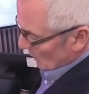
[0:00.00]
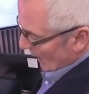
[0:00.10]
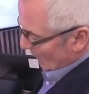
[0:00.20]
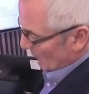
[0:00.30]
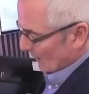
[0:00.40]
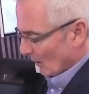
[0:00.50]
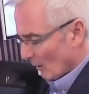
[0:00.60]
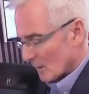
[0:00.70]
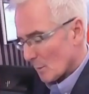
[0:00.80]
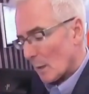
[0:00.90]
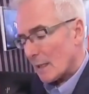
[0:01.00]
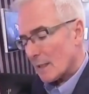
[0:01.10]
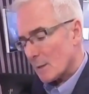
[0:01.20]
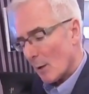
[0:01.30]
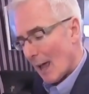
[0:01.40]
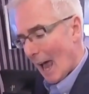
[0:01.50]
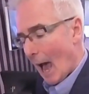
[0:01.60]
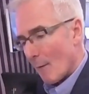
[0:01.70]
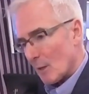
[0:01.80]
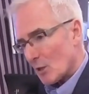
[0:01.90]
you would have here is a plate that's about a
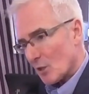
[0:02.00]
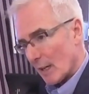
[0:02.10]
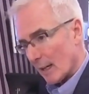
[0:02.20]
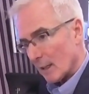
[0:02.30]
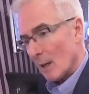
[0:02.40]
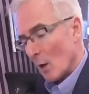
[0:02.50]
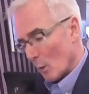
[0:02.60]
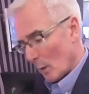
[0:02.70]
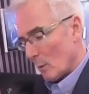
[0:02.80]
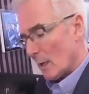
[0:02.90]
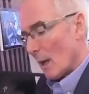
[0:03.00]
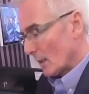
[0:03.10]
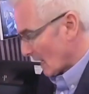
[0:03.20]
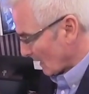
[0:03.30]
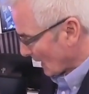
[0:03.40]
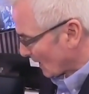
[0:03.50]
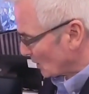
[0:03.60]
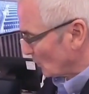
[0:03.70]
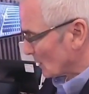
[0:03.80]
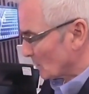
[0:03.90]
1/2 inch thick. We would take that
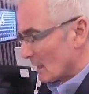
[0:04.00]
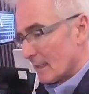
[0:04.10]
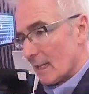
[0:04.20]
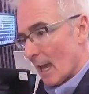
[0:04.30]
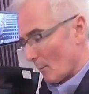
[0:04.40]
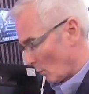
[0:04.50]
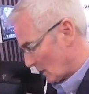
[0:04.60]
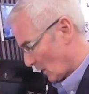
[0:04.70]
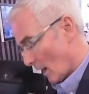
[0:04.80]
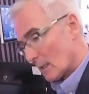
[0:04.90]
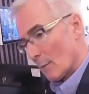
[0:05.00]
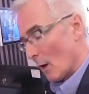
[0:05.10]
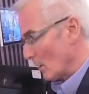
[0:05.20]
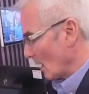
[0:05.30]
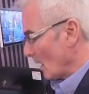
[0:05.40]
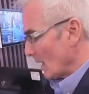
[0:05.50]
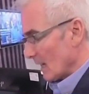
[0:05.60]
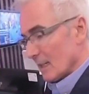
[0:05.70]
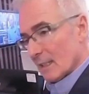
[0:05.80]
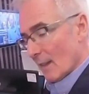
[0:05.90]
USB-C cable we talked about
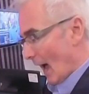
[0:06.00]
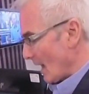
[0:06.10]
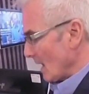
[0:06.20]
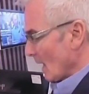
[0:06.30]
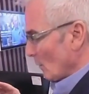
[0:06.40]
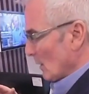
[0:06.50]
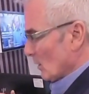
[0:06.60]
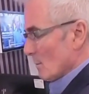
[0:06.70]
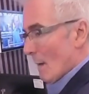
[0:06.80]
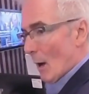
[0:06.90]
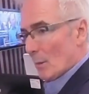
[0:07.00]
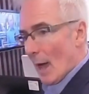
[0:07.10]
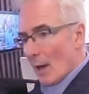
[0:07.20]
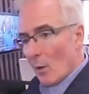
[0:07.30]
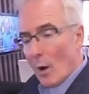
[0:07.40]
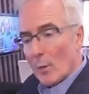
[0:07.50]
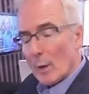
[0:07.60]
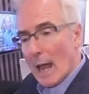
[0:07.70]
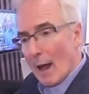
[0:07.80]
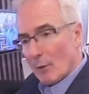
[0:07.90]
into that. We could mount that on
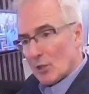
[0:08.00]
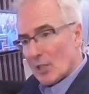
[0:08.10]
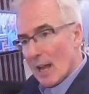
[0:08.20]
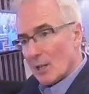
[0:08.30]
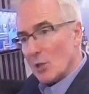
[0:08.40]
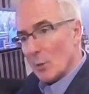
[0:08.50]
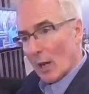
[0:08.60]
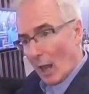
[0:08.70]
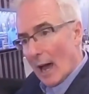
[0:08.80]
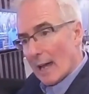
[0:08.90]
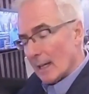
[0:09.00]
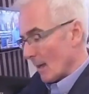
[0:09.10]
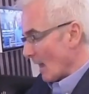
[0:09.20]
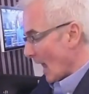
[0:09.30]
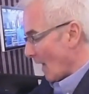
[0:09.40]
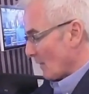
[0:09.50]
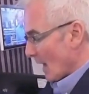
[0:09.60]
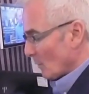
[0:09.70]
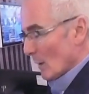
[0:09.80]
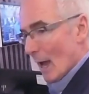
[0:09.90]
whatever stand you would like. And
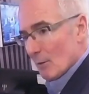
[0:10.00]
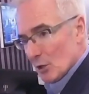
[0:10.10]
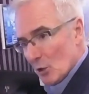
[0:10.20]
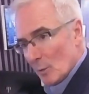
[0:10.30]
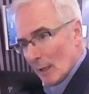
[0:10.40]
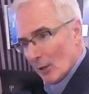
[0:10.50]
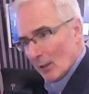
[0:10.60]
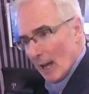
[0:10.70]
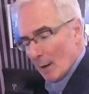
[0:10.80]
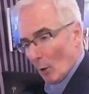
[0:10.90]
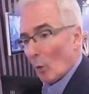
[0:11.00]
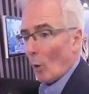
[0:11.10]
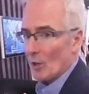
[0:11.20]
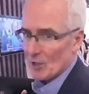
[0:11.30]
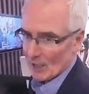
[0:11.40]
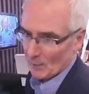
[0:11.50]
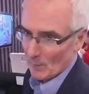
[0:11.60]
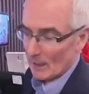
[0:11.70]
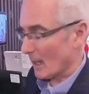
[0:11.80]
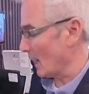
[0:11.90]
then we have a 2-meter cable or 6
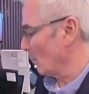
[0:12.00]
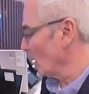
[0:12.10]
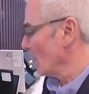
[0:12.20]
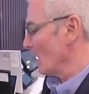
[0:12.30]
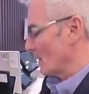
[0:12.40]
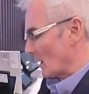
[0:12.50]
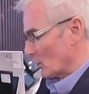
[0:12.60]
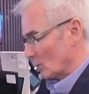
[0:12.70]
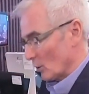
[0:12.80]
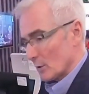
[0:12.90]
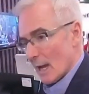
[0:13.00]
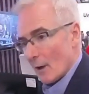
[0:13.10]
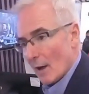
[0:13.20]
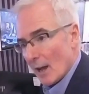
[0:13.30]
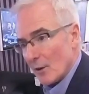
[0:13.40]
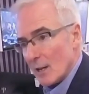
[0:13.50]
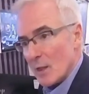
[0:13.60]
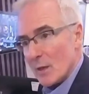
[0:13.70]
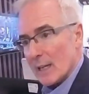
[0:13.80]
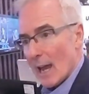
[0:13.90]
feet cable that could go down
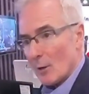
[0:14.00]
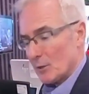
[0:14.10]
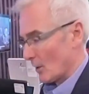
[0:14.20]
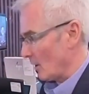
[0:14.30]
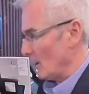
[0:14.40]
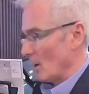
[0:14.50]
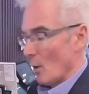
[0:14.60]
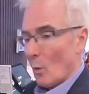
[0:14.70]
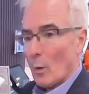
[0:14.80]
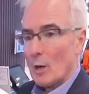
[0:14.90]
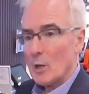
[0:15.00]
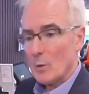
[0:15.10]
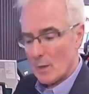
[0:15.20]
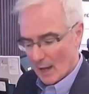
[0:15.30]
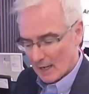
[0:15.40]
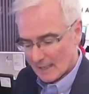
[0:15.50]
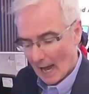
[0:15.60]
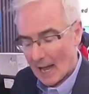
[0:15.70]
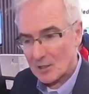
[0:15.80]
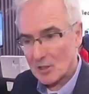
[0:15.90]
underneath the counter where you would then
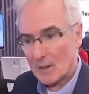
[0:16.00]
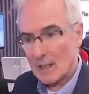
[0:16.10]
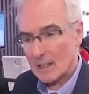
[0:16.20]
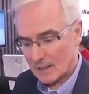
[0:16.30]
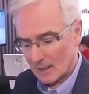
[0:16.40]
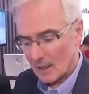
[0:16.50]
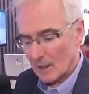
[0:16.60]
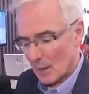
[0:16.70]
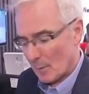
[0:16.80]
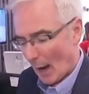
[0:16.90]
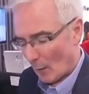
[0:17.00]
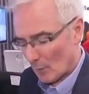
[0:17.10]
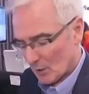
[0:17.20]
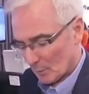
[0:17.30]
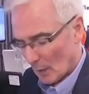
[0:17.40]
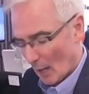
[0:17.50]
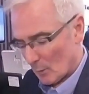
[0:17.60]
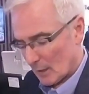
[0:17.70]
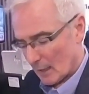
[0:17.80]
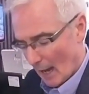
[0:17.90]
attach to this. The power supply
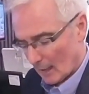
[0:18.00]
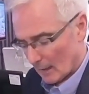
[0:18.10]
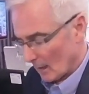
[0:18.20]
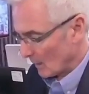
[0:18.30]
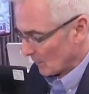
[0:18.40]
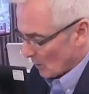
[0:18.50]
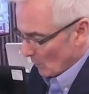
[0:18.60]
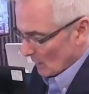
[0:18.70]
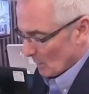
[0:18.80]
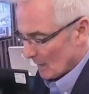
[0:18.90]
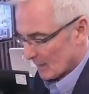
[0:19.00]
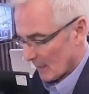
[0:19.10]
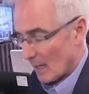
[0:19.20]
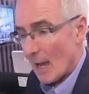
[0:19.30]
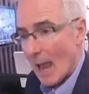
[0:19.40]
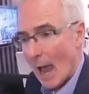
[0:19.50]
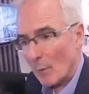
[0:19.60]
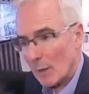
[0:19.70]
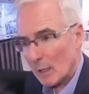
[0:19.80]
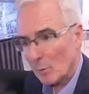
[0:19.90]
would connect, the USB-C,
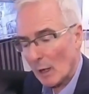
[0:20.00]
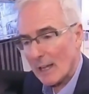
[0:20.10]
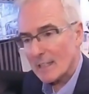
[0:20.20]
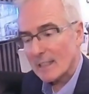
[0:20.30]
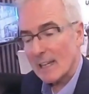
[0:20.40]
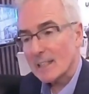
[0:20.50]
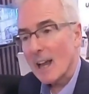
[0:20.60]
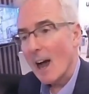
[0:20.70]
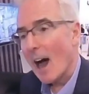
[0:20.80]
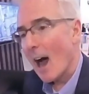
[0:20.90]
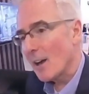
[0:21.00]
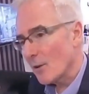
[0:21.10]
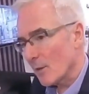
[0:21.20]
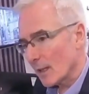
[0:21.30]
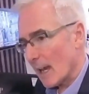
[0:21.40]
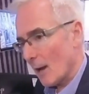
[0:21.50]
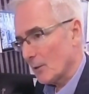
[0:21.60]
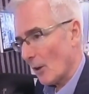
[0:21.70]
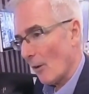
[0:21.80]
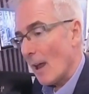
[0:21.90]
and we could place this under the
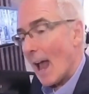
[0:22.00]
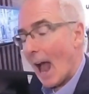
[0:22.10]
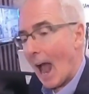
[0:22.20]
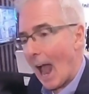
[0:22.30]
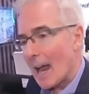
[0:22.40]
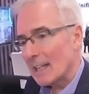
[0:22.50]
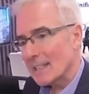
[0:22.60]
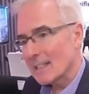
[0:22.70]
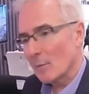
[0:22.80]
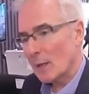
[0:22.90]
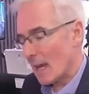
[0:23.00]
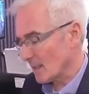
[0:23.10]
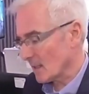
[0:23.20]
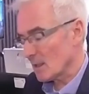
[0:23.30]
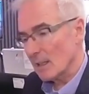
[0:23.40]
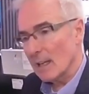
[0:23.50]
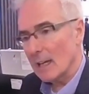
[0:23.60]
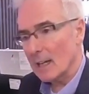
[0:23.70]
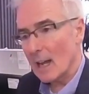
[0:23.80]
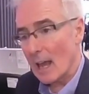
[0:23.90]
counter. And in some cases,
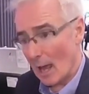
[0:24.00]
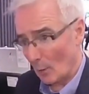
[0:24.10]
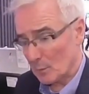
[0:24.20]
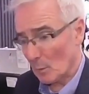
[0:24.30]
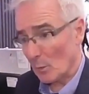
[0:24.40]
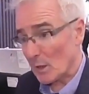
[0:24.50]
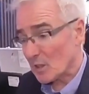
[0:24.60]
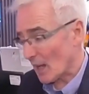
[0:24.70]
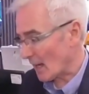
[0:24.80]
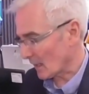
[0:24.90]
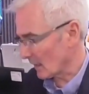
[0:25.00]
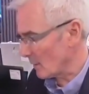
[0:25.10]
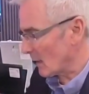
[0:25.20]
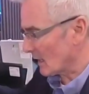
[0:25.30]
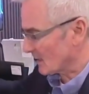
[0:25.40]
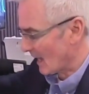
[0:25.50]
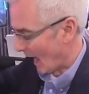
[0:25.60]
it helps both aesthetically because